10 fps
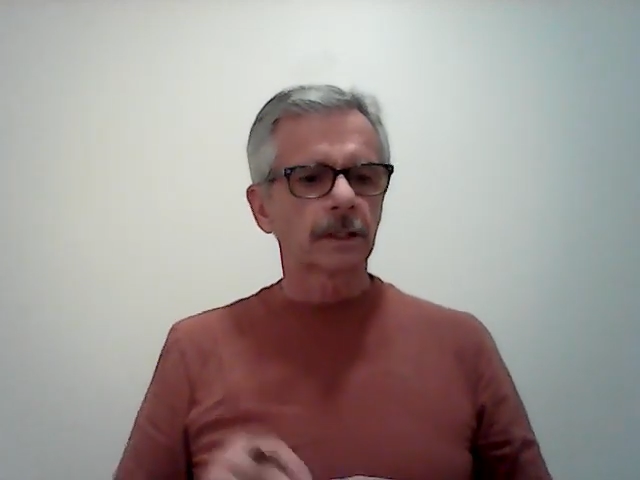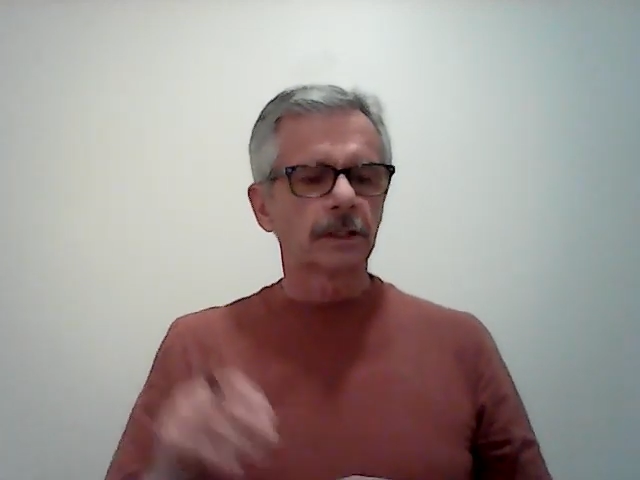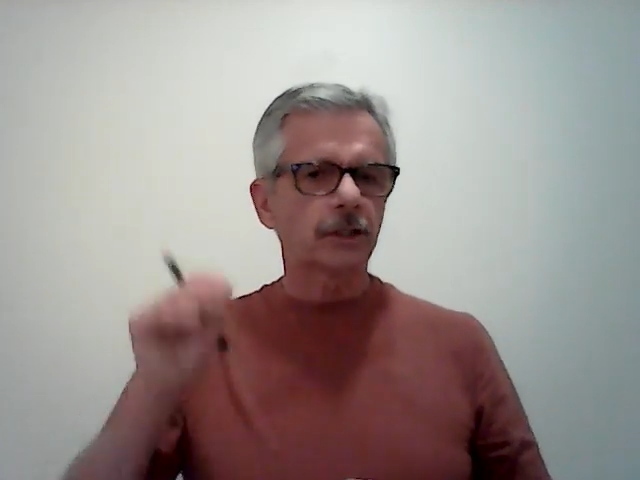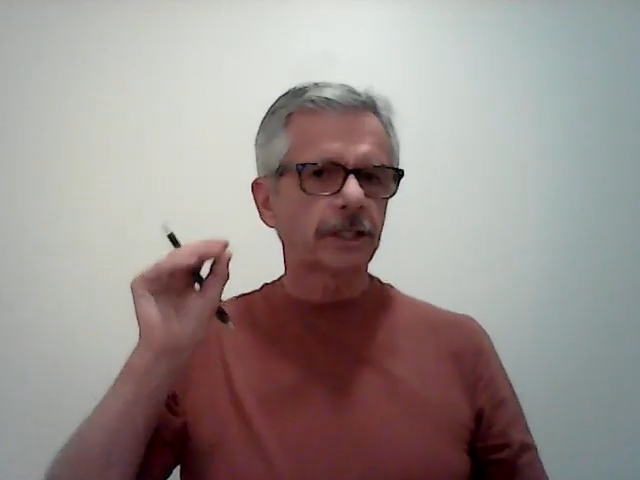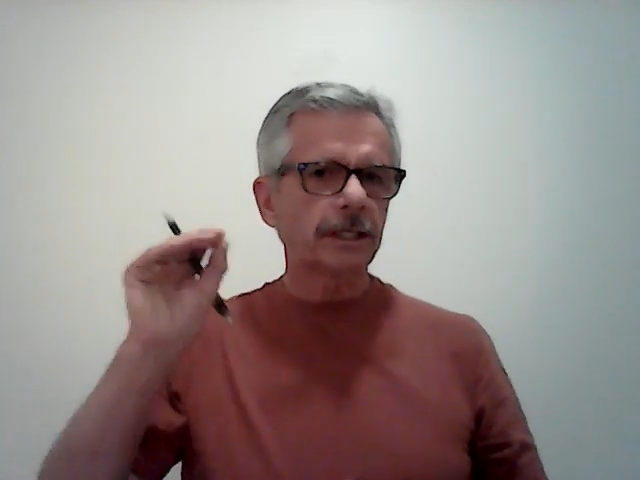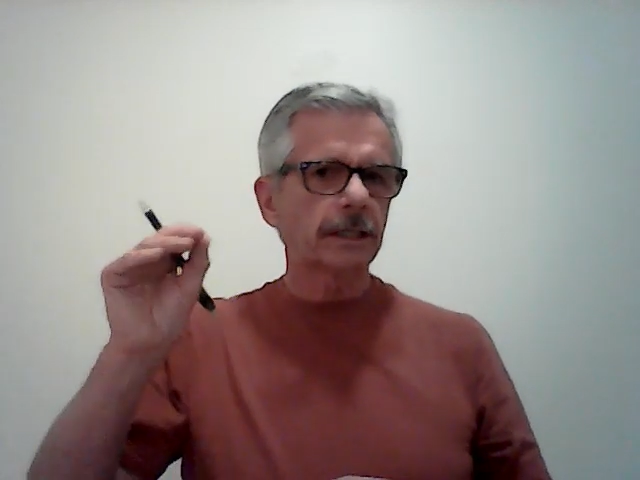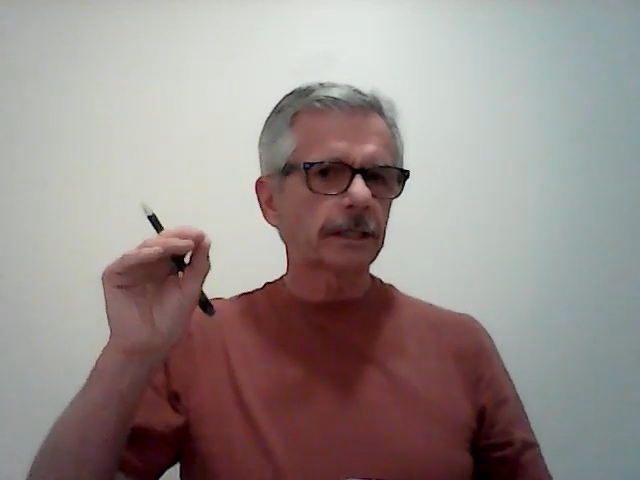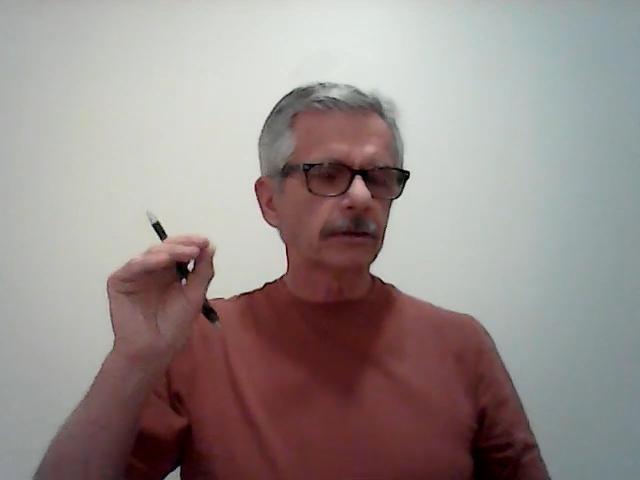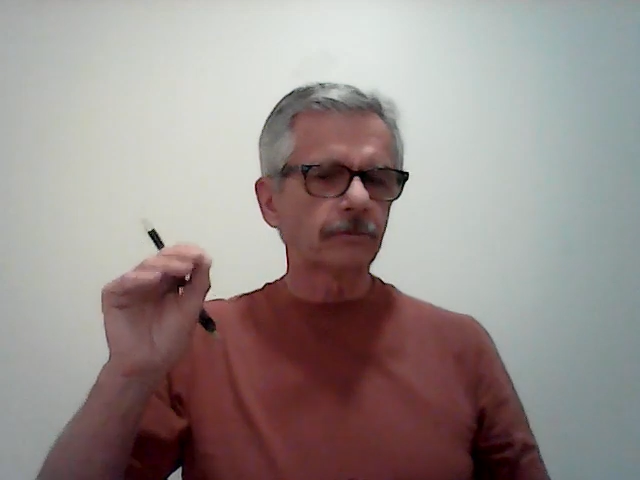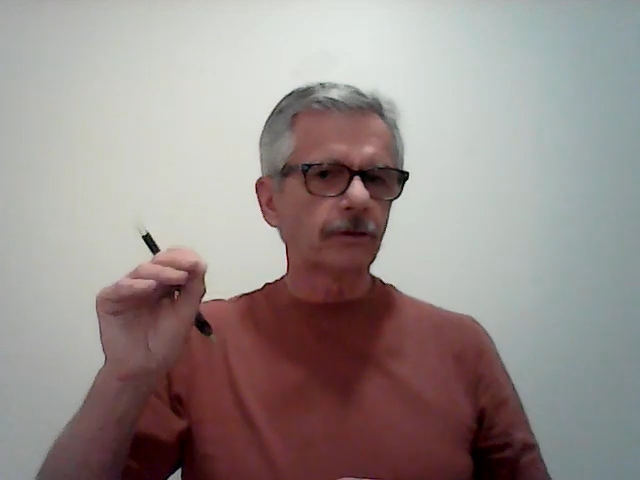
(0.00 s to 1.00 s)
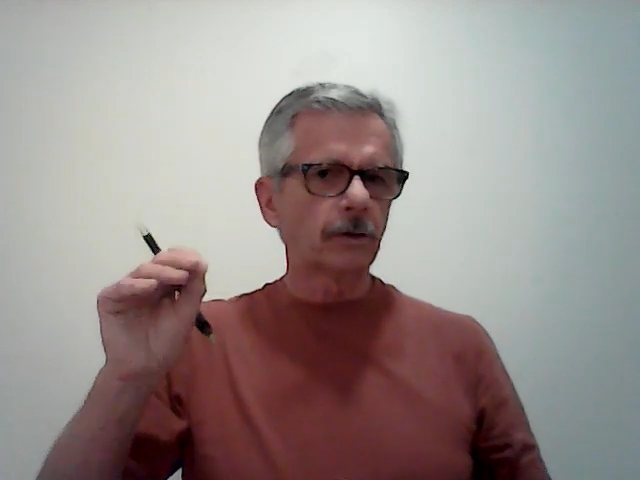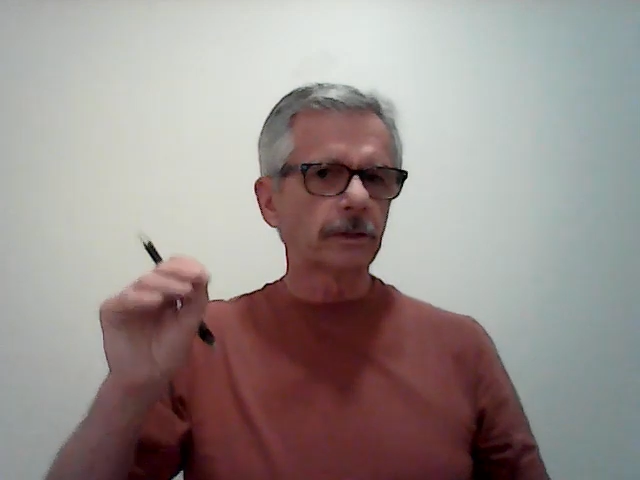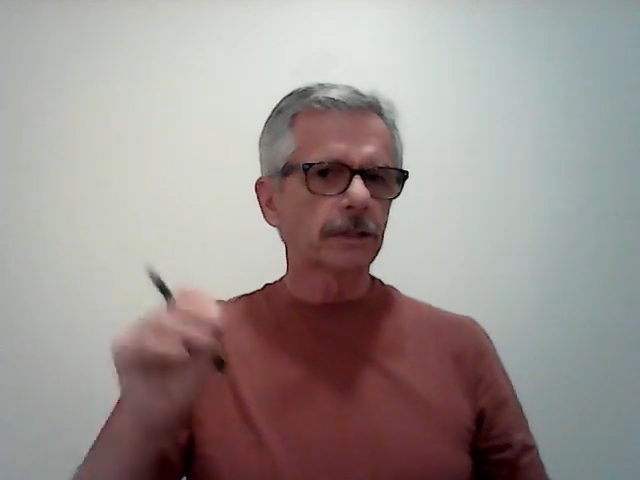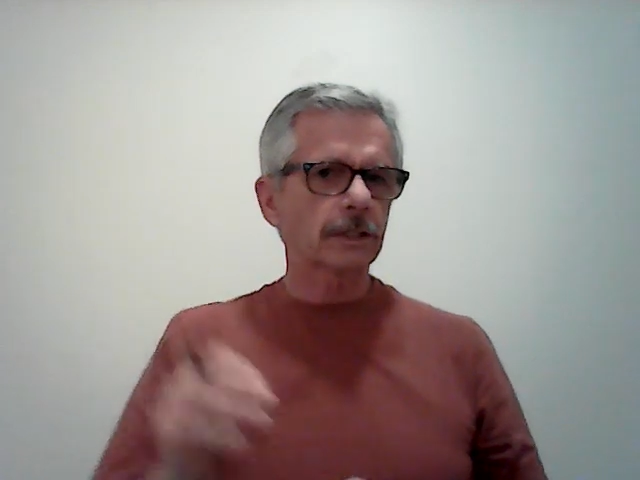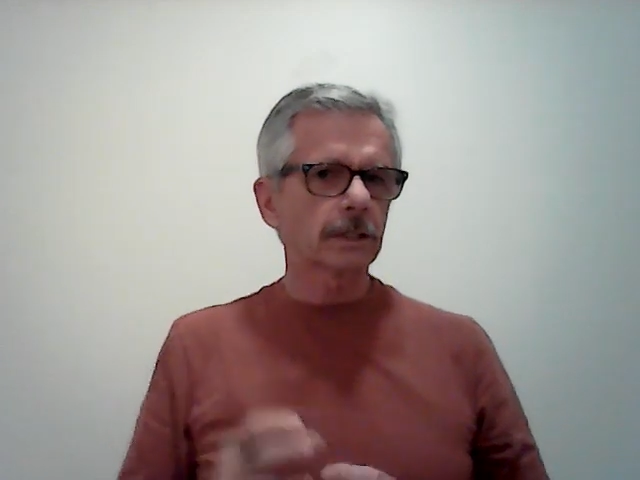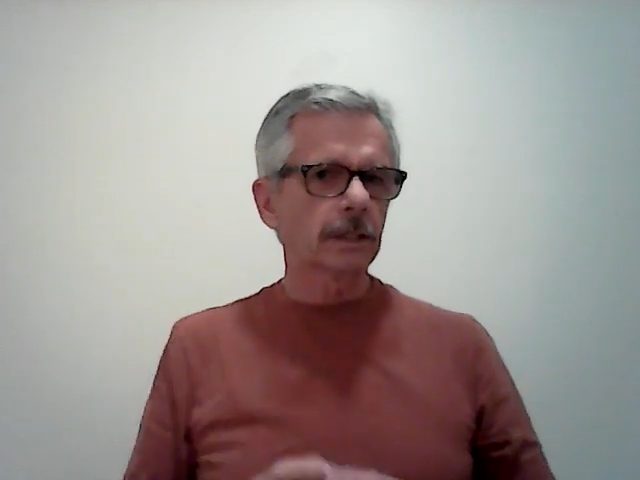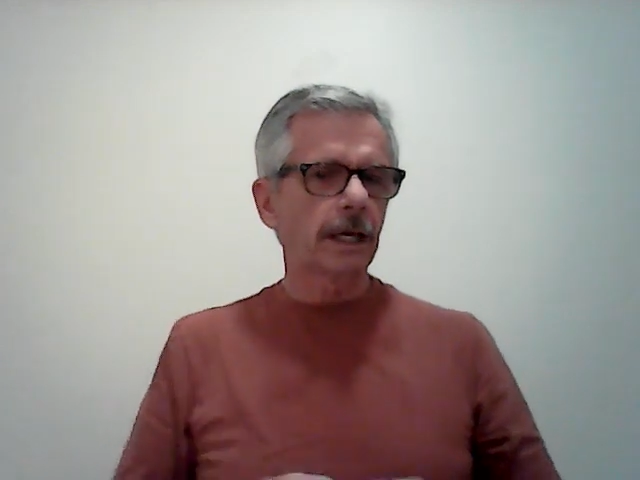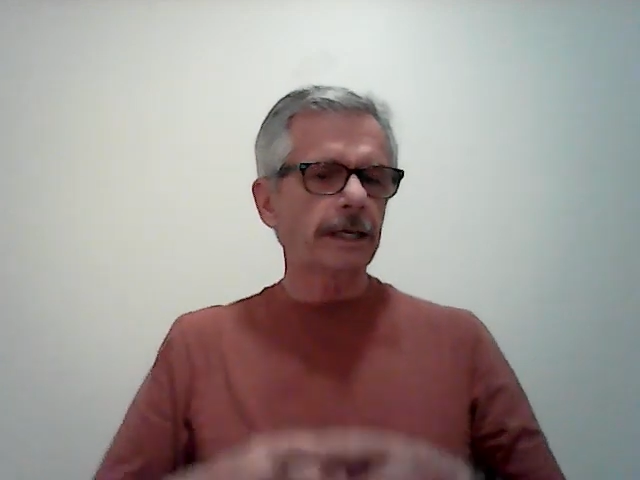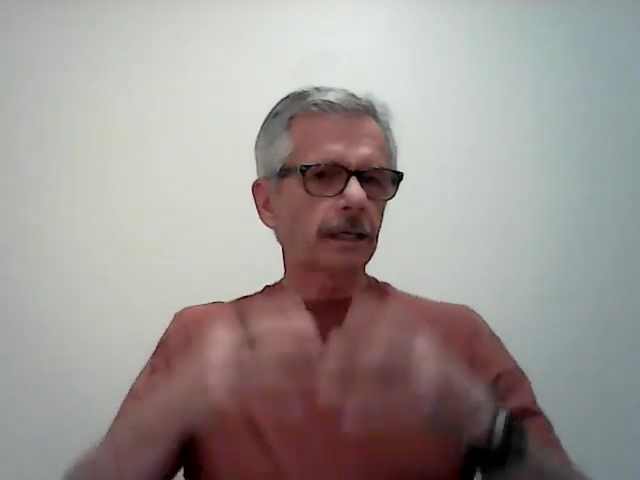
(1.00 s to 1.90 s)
See it in fullness. Light